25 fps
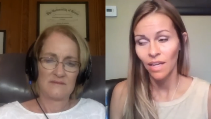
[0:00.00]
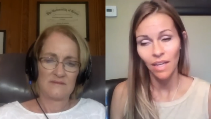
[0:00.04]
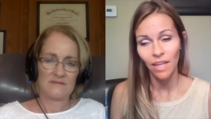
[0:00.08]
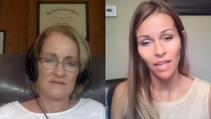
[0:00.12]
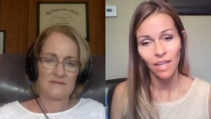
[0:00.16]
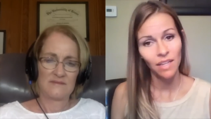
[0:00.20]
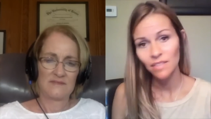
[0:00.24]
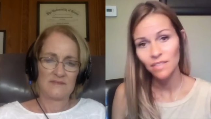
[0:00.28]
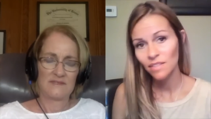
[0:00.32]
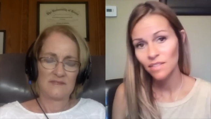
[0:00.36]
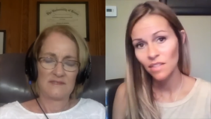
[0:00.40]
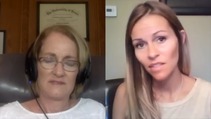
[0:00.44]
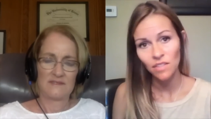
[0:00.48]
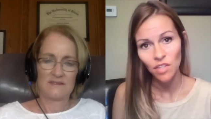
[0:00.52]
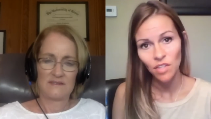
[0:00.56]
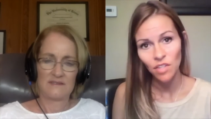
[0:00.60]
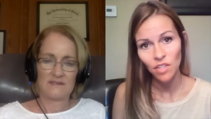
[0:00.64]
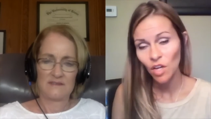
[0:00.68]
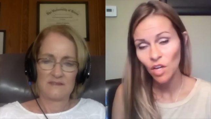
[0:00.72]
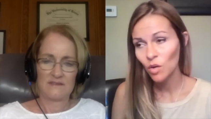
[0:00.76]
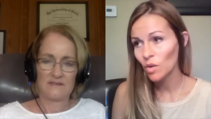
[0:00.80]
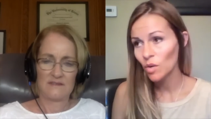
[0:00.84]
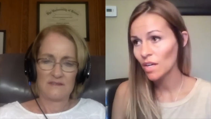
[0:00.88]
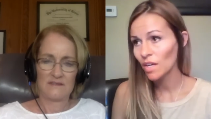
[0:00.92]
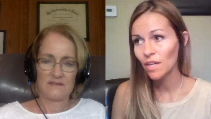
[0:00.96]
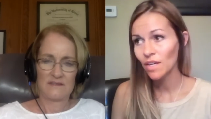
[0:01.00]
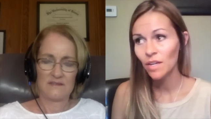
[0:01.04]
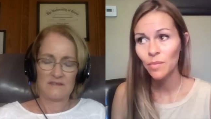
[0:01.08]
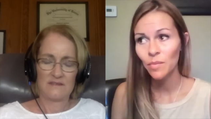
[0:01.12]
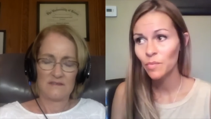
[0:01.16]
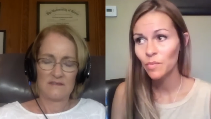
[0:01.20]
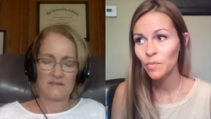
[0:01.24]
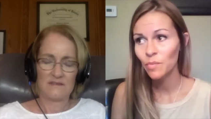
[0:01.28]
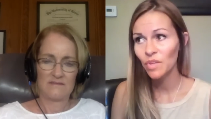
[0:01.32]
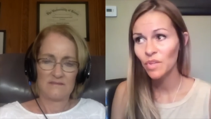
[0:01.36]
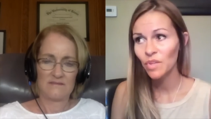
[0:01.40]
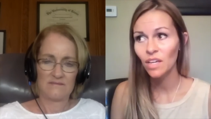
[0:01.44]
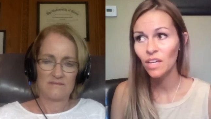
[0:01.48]
Speaker 1: He says no,
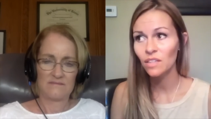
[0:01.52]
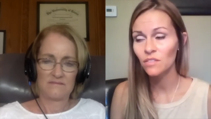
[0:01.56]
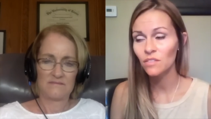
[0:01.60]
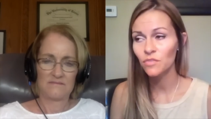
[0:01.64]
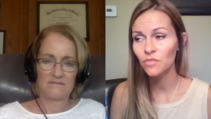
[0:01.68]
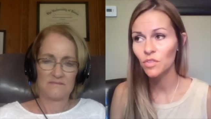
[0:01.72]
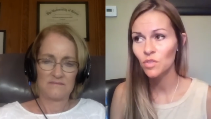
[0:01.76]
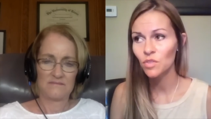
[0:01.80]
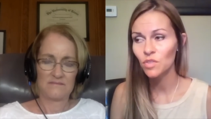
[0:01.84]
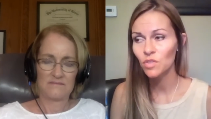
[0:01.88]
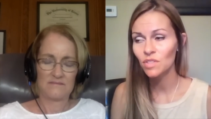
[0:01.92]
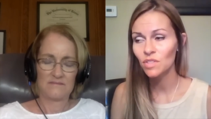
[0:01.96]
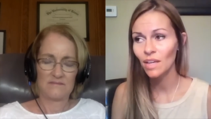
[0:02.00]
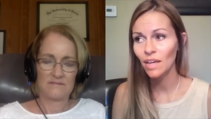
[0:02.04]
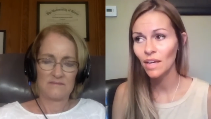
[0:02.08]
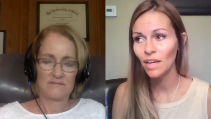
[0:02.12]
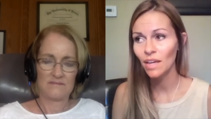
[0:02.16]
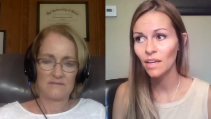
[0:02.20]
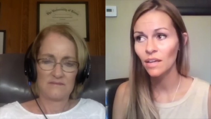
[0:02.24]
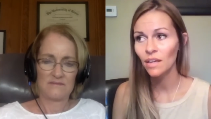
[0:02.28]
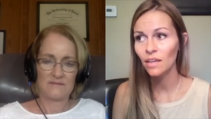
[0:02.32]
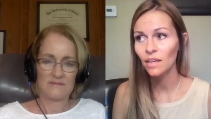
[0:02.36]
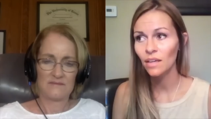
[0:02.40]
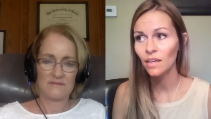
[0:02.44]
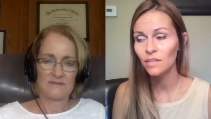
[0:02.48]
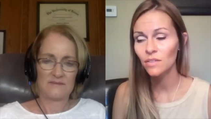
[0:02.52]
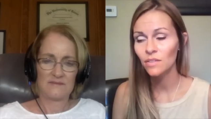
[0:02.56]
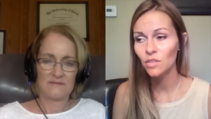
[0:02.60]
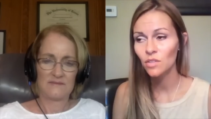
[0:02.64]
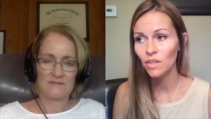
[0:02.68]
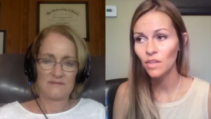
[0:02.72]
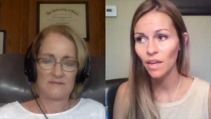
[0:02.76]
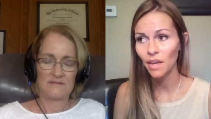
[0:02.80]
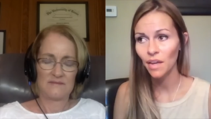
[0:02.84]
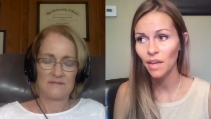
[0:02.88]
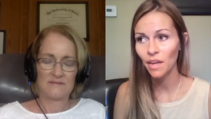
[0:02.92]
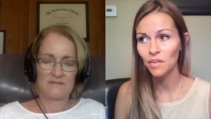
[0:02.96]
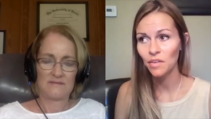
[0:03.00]
because if you say to
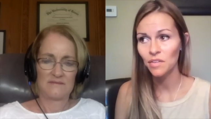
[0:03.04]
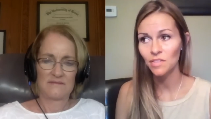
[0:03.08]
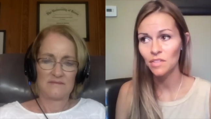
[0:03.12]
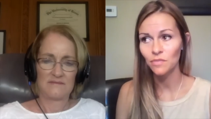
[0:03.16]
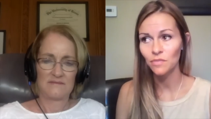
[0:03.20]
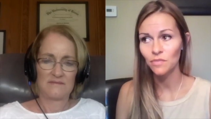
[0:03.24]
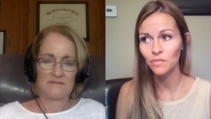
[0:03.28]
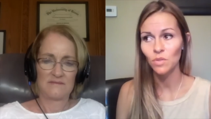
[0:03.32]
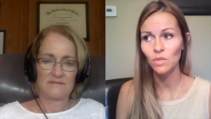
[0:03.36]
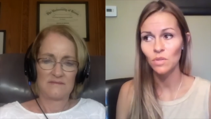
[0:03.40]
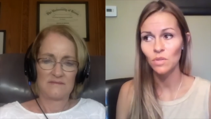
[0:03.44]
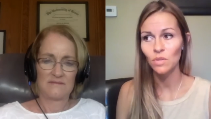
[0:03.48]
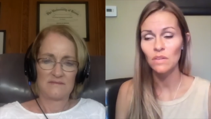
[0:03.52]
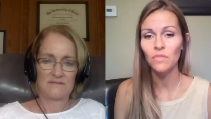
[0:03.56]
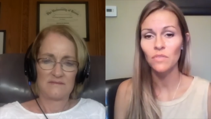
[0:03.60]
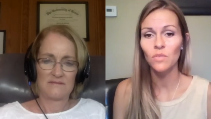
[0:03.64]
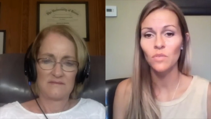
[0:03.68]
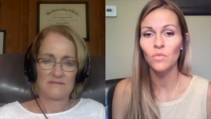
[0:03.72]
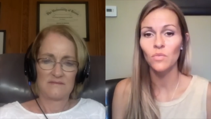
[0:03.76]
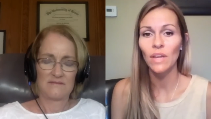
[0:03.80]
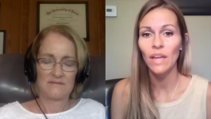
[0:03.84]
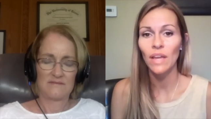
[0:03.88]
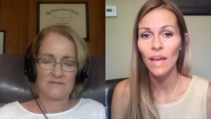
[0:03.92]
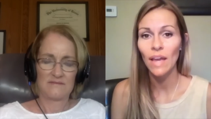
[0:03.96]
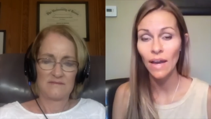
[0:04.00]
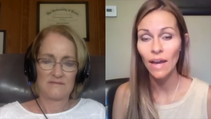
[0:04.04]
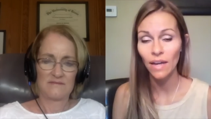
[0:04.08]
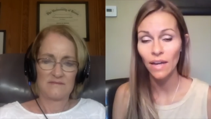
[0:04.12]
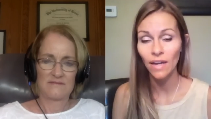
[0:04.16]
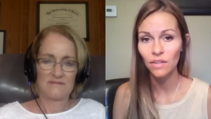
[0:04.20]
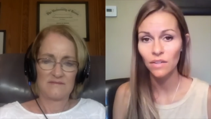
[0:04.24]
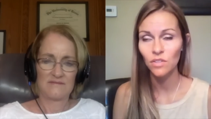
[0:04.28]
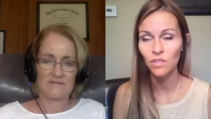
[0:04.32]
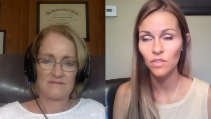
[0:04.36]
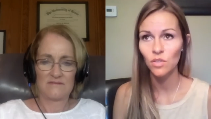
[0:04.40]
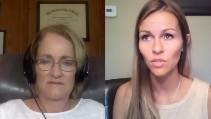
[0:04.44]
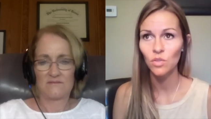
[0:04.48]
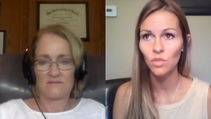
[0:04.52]
the haters, if you even
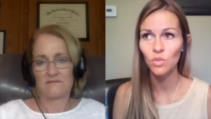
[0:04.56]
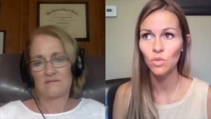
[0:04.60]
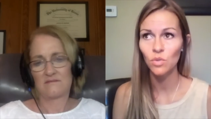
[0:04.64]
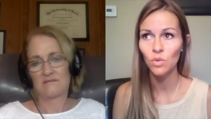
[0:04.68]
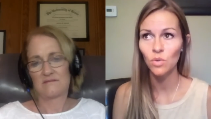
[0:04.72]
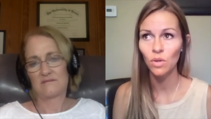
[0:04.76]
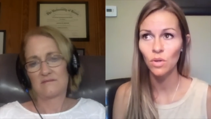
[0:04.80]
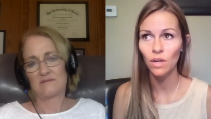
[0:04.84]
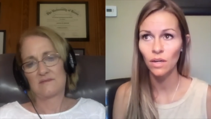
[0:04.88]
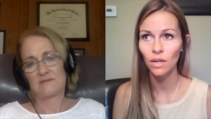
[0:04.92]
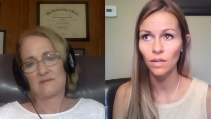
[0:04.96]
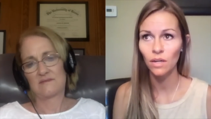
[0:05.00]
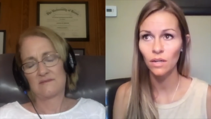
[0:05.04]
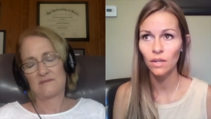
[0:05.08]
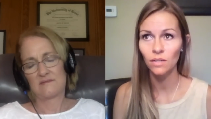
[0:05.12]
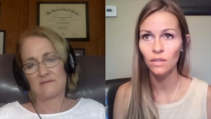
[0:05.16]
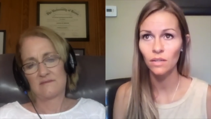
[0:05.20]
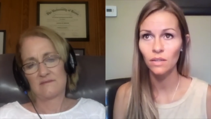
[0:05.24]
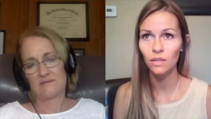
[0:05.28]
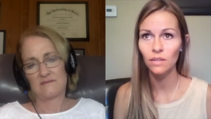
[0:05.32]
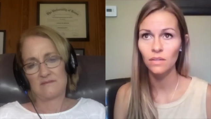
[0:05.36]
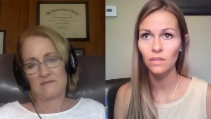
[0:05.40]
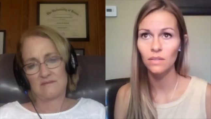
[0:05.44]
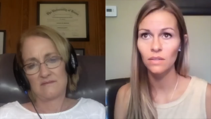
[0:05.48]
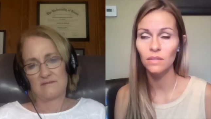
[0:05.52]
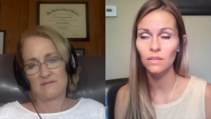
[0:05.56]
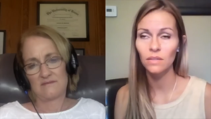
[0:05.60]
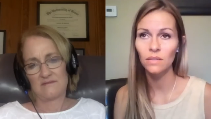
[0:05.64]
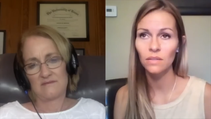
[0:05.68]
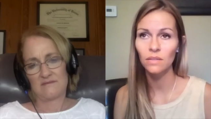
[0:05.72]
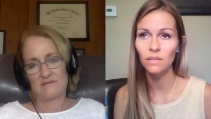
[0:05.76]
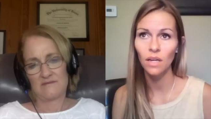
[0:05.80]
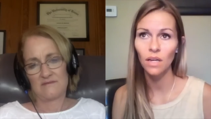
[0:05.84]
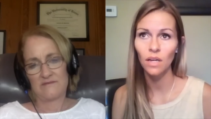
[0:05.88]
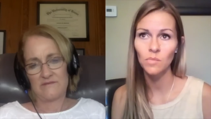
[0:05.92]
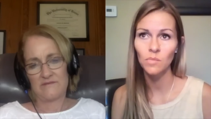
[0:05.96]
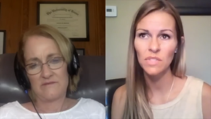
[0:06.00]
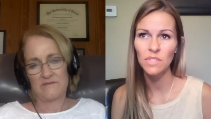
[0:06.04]
react, you are
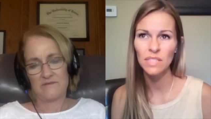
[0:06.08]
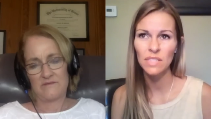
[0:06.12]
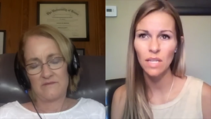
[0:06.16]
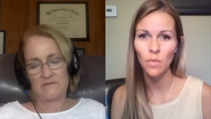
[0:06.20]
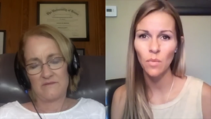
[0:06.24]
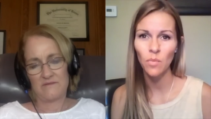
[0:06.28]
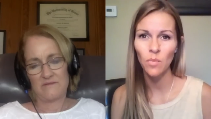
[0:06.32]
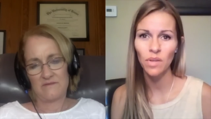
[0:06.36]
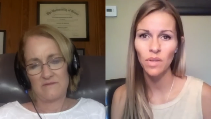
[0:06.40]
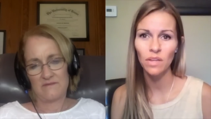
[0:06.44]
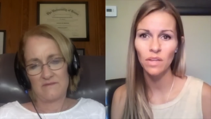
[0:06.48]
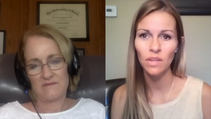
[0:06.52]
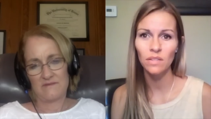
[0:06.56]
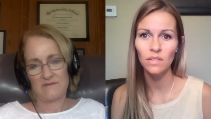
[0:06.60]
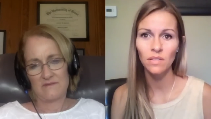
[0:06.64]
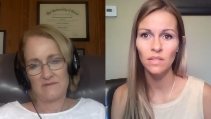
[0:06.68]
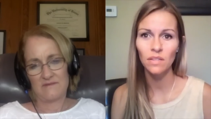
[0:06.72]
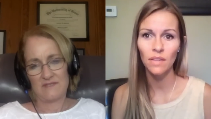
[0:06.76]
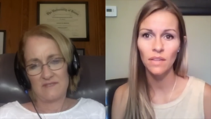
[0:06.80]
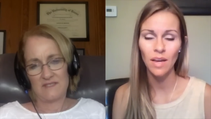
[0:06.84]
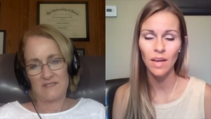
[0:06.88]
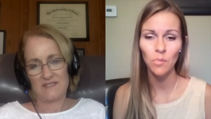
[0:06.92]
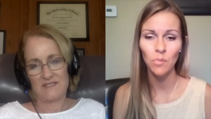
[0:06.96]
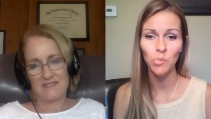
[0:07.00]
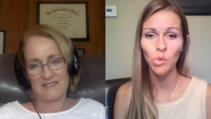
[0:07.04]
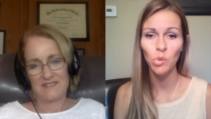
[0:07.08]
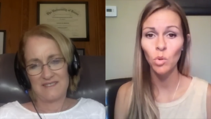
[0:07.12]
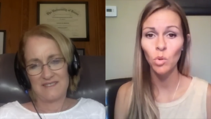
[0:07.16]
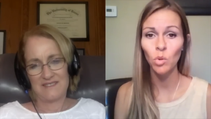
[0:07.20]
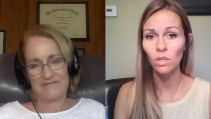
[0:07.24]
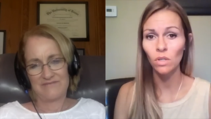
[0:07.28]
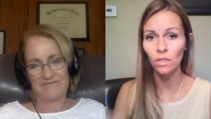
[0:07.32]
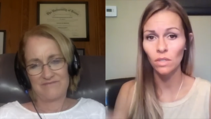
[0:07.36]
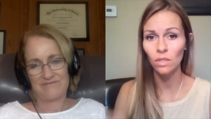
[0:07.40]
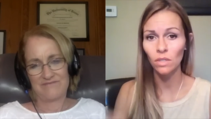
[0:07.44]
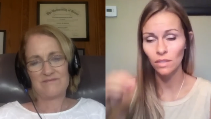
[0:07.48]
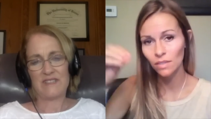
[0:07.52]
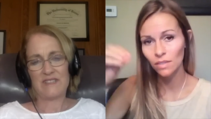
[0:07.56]
um, stepping into that
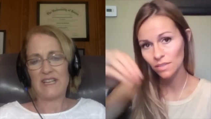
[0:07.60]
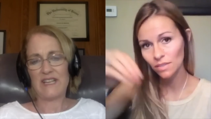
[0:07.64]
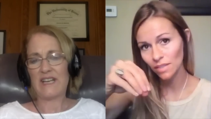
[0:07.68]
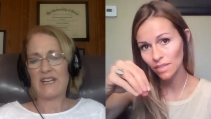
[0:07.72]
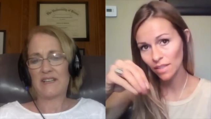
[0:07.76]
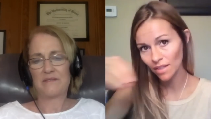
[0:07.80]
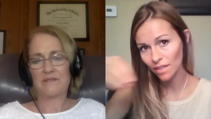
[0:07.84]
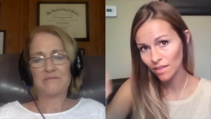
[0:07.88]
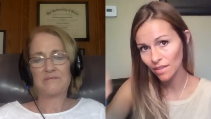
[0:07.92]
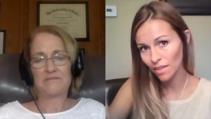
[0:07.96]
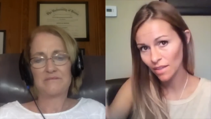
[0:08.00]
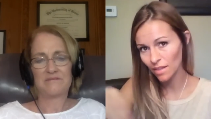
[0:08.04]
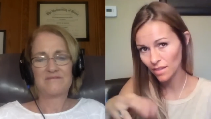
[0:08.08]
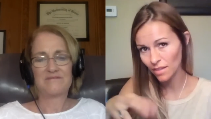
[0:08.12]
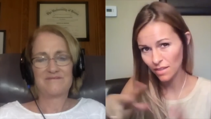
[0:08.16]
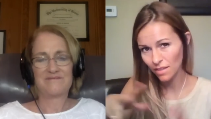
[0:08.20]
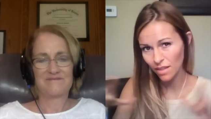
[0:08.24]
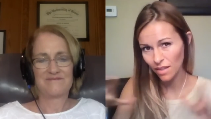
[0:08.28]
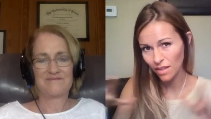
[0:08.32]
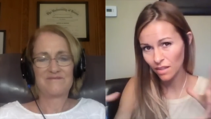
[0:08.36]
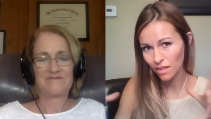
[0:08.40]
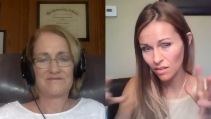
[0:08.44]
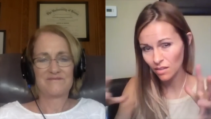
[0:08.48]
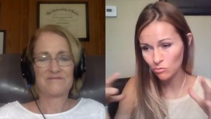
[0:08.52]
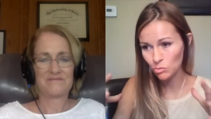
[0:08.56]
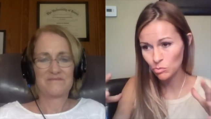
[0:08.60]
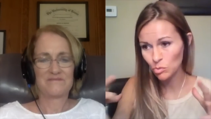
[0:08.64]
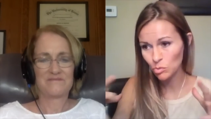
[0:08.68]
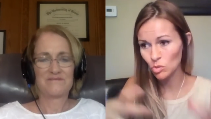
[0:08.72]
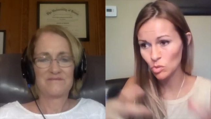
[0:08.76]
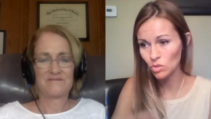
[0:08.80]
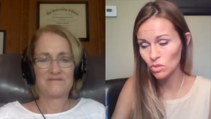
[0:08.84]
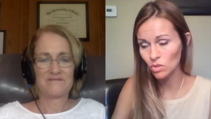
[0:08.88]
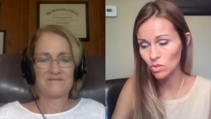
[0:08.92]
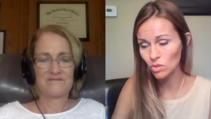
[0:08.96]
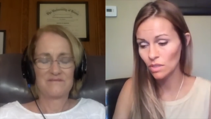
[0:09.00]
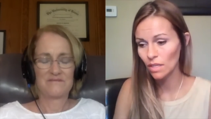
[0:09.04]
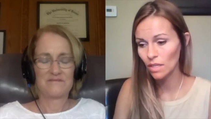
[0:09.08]
pool, yeah. like negative
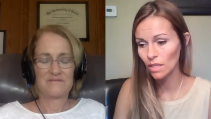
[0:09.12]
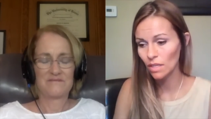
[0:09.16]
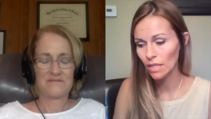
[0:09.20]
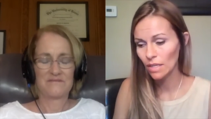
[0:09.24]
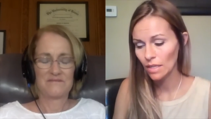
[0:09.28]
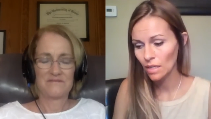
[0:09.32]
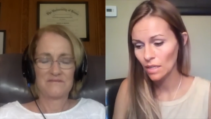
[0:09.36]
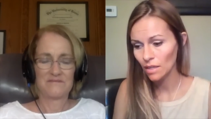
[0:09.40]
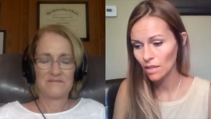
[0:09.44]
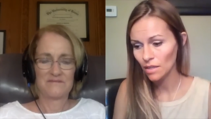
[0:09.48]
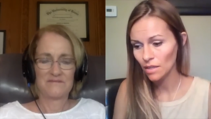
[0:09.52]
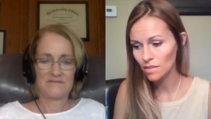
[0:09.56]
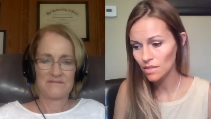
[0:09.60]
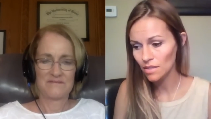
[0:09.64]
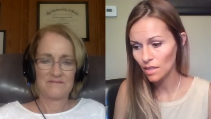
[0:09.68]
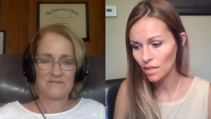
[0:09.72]
pool. He